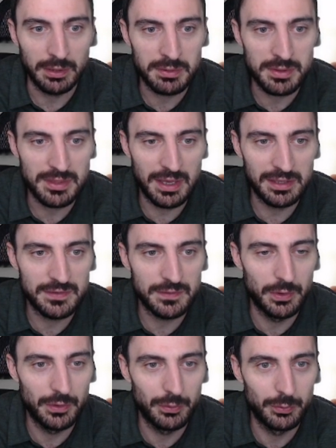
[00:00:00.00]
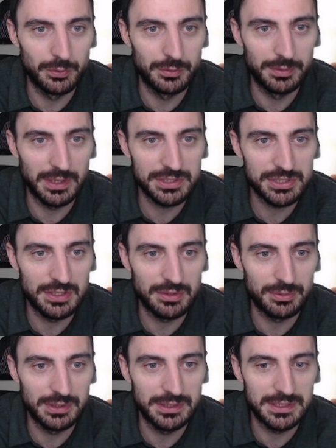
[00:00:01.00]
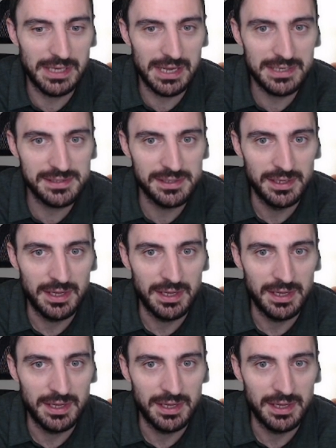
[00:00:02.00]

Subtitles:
that would be actually really nice.